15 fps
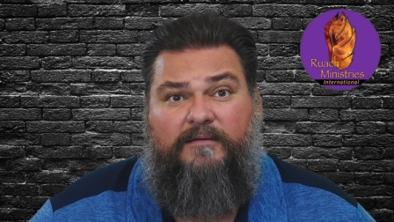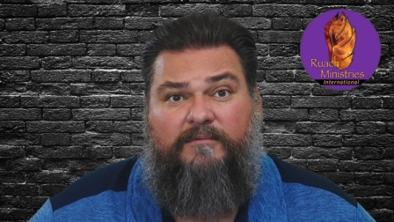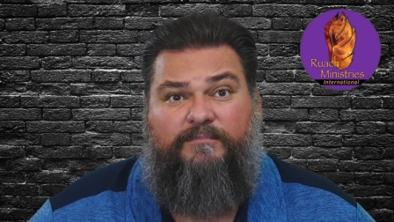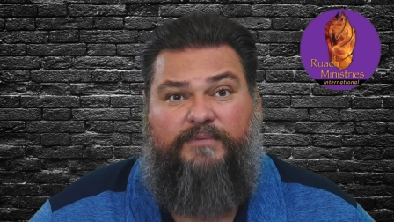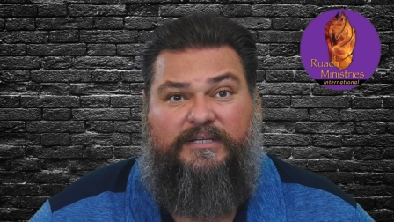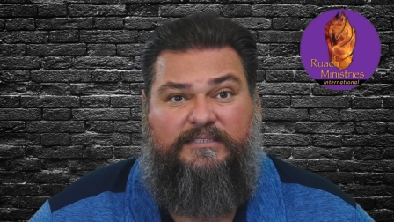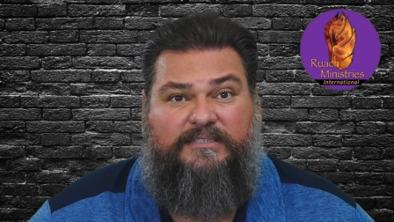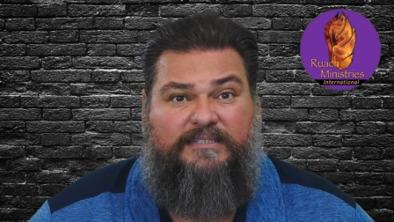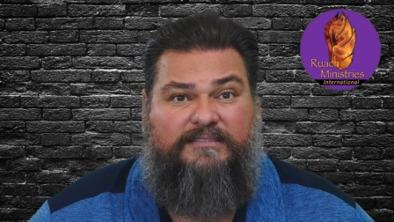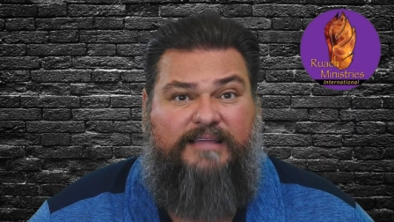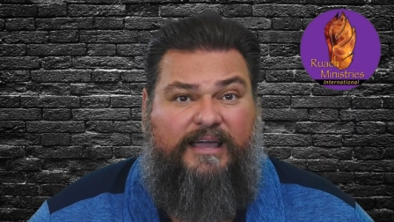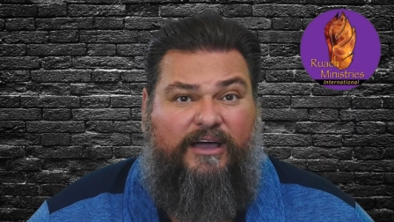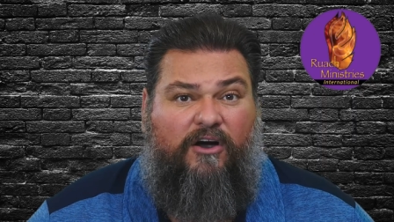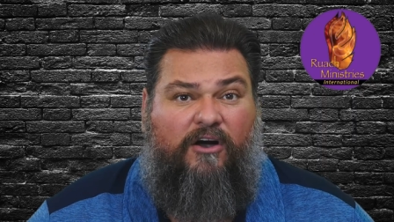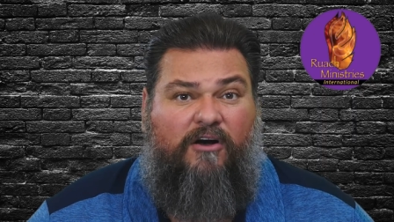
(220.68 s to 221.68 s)
but did
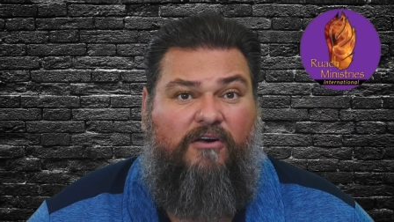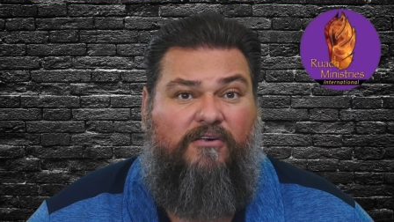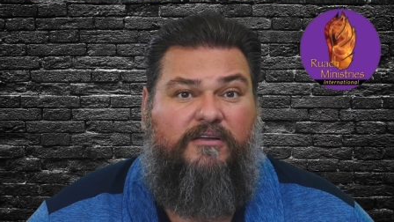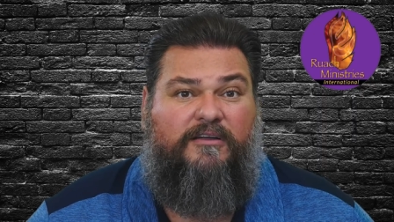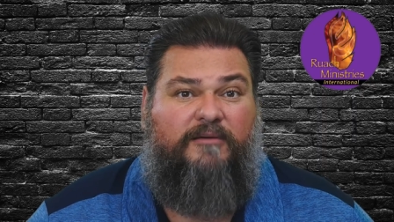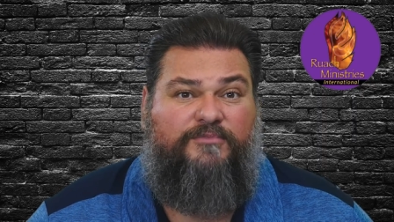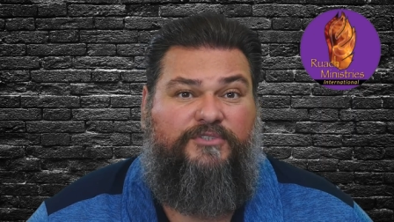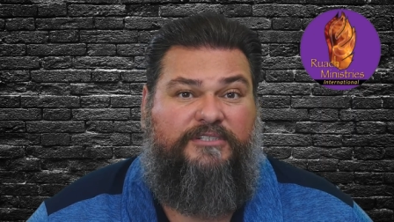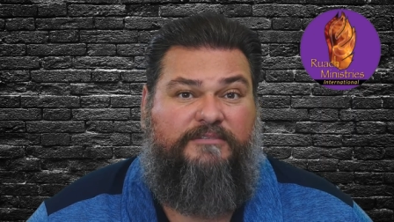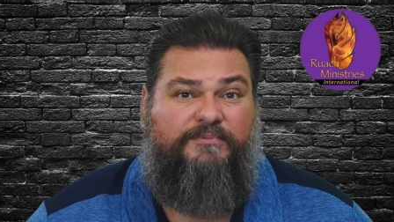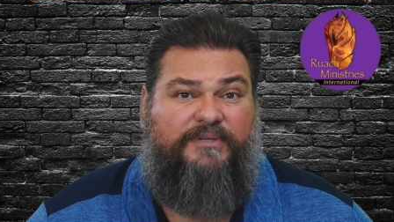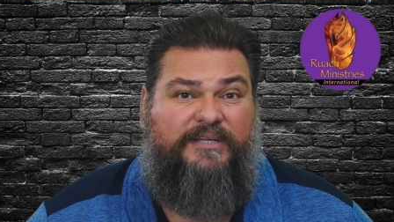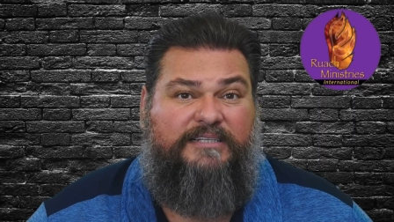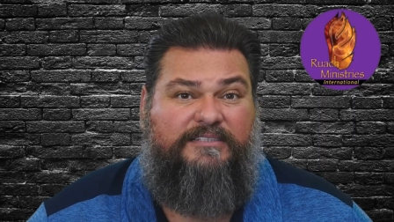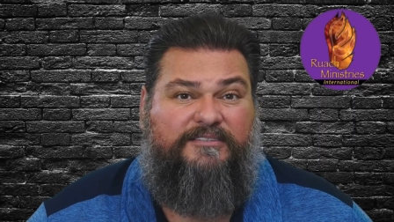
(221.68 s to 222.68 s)
they all come to the
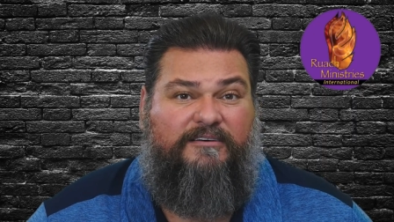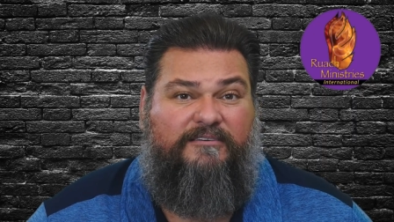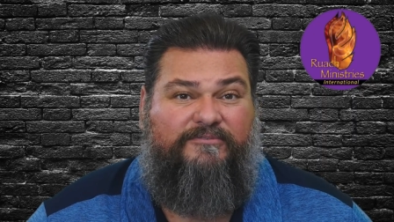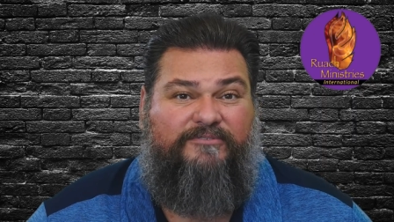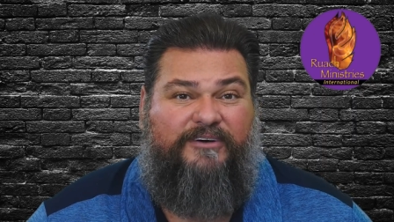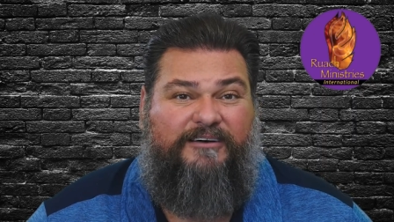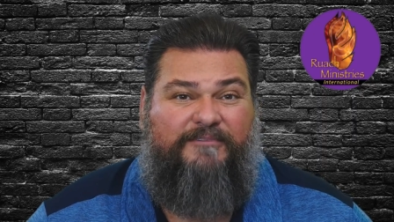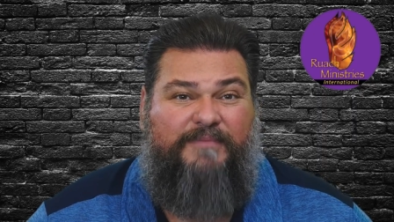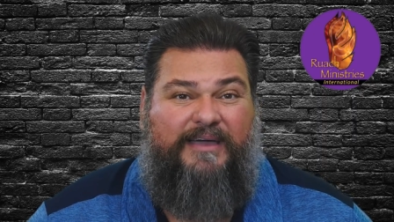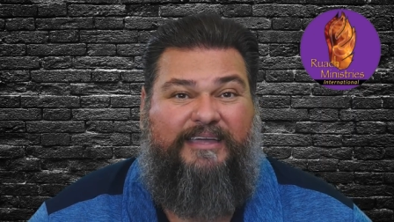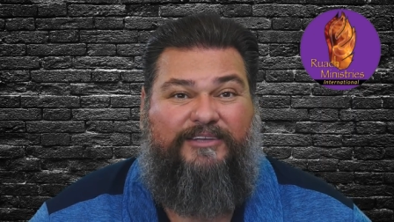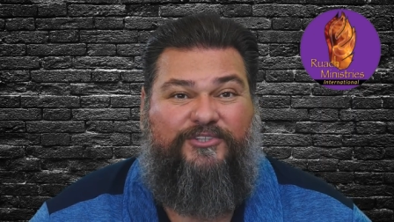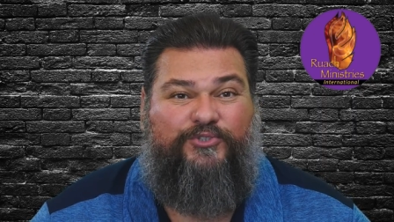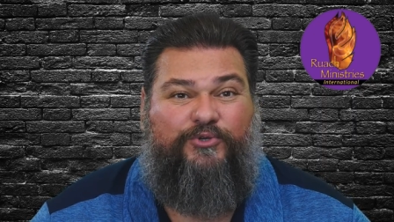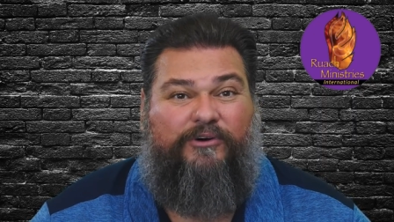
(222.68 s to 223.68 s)
place of uh,
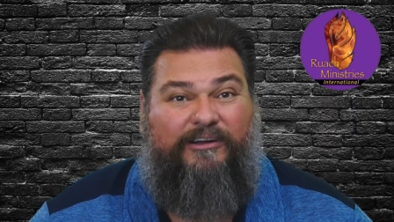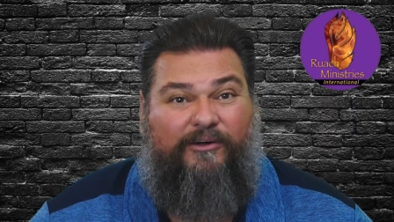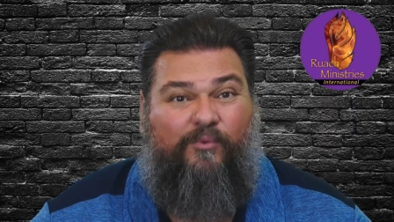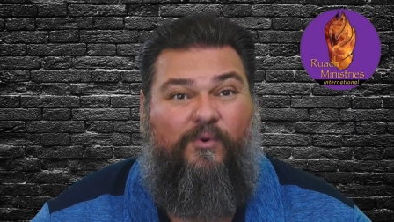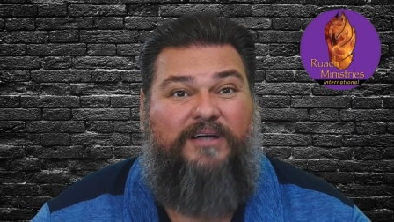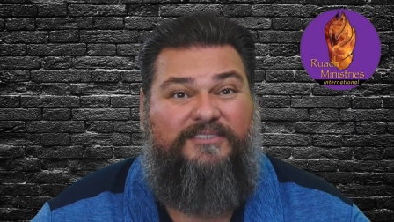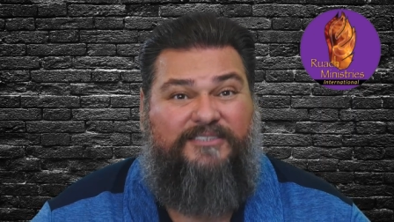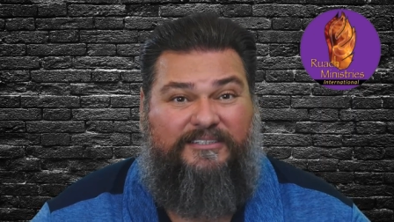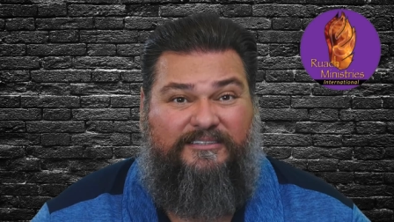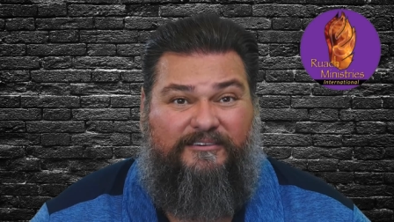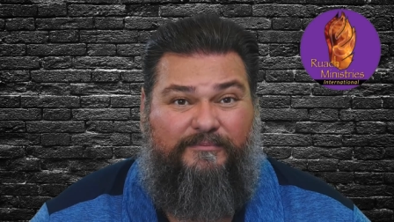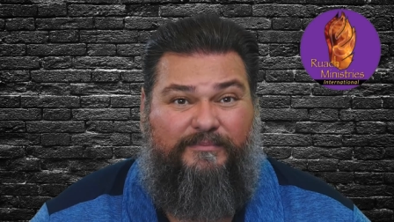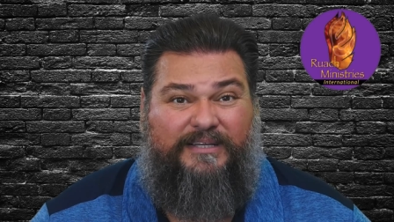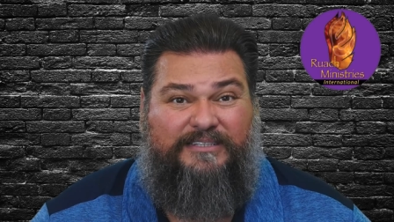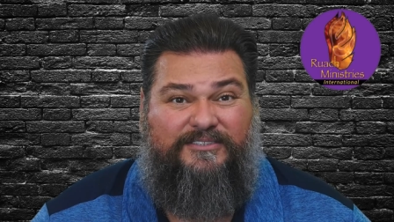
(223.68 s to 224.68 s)
making sure it was in
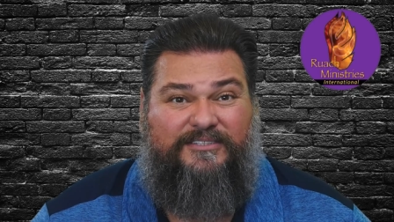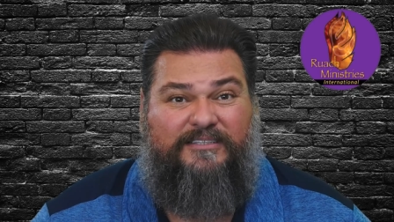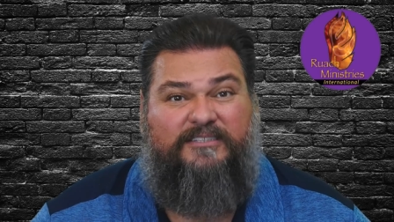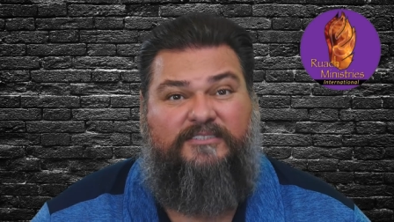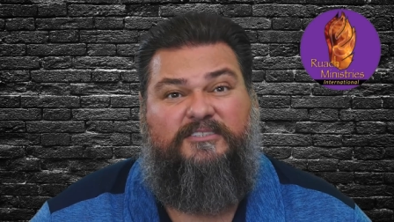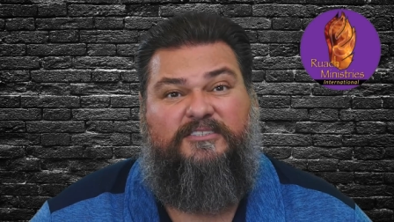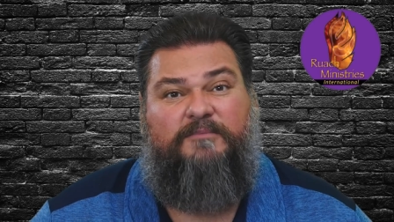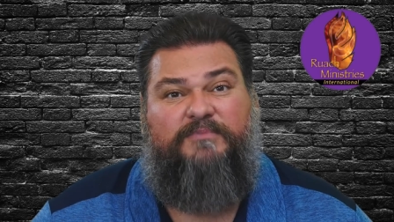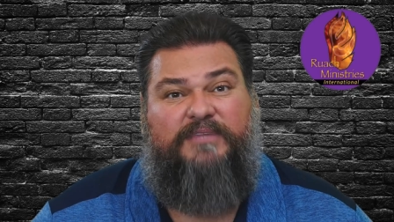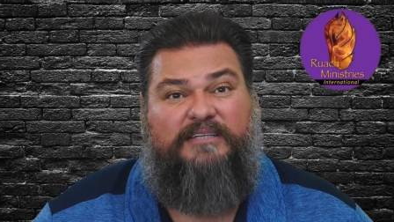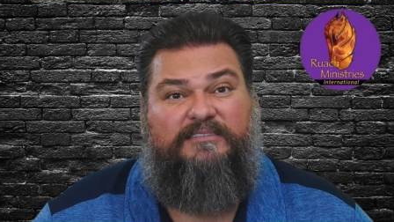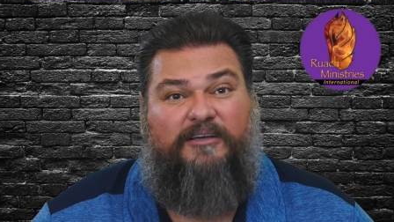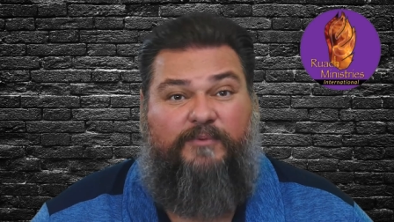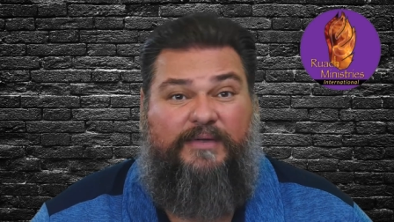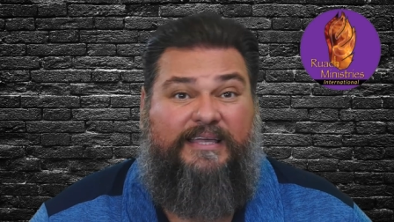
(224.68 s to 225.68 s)
their midst? And this is some
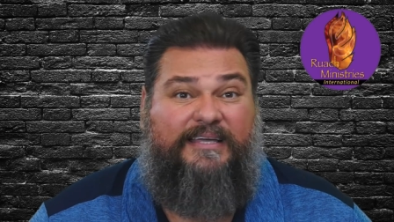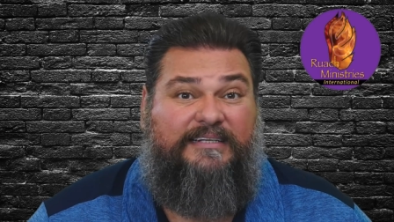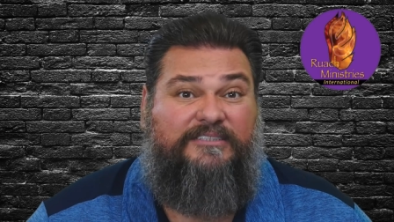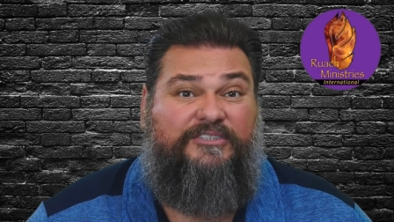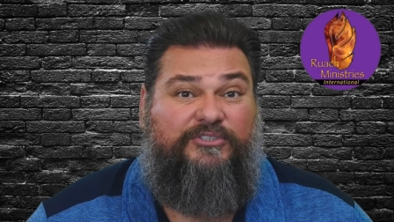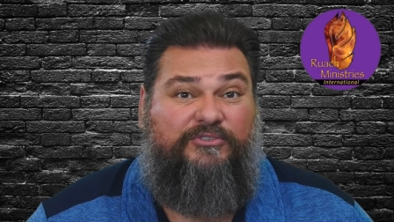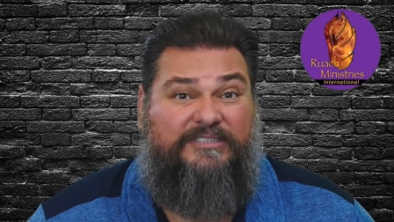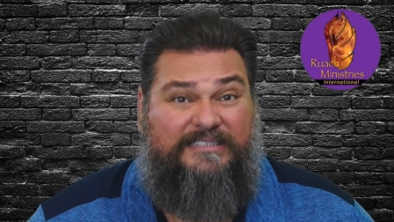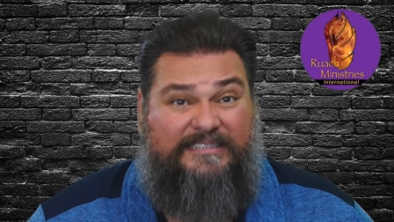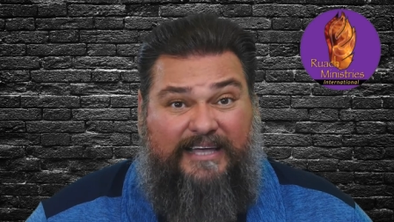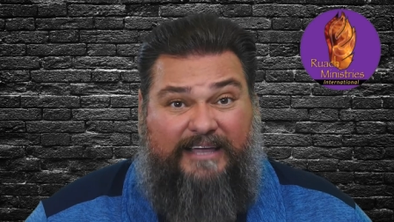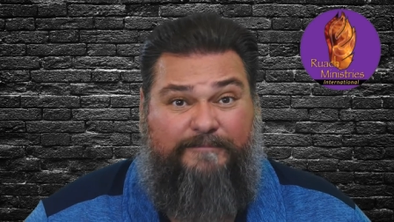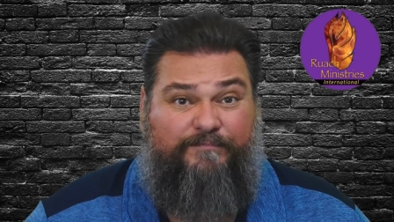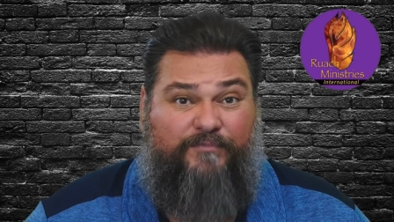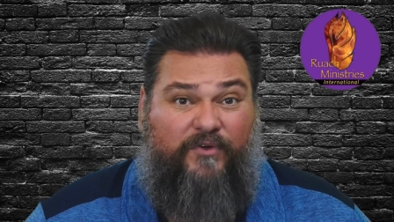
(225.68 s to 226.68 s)
things that we get into
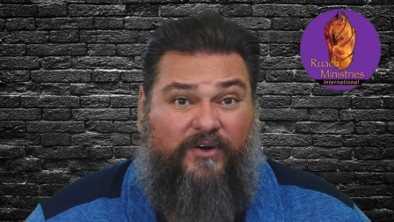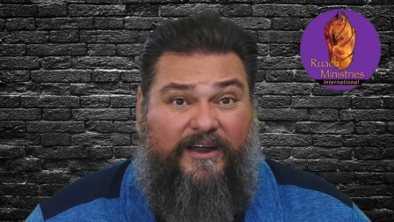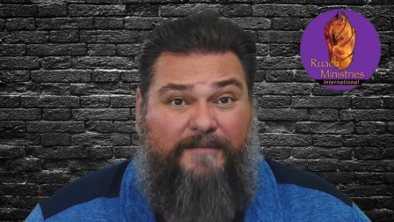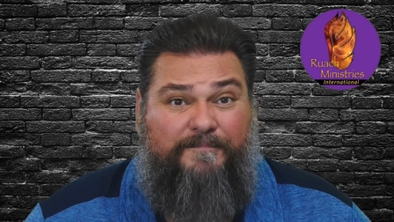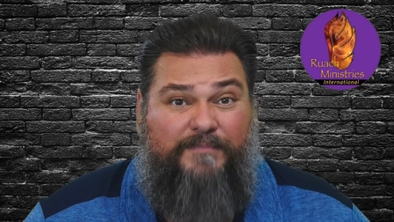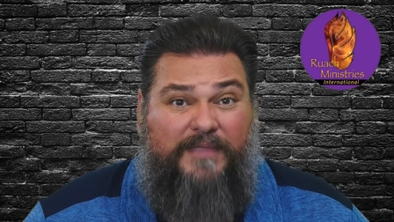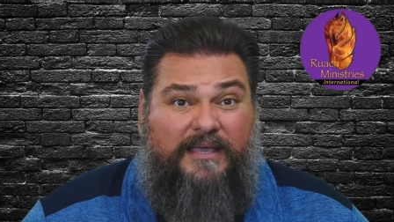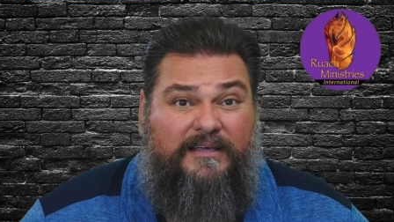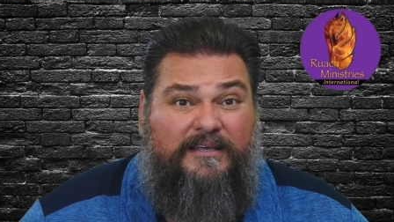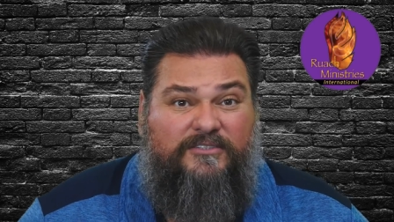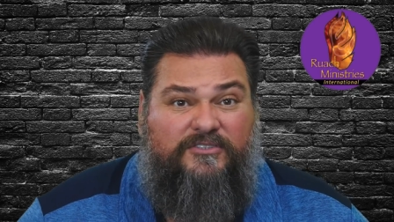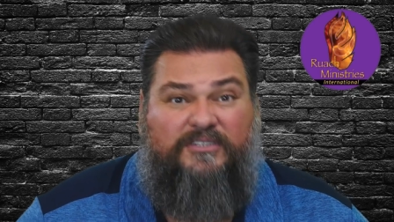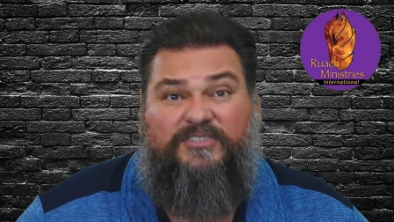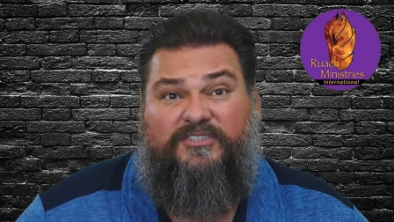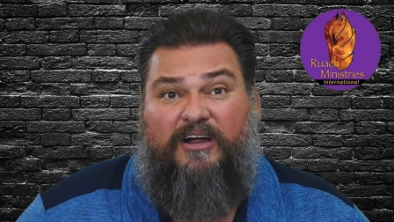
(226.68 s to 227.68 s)
today. All right.
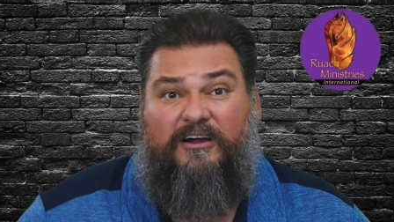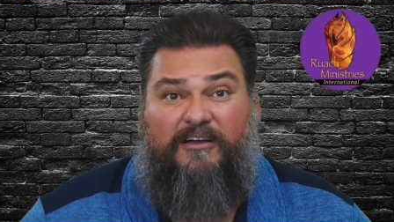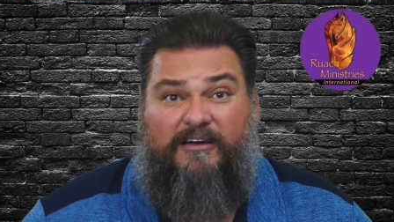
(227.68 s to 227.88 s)
So let's start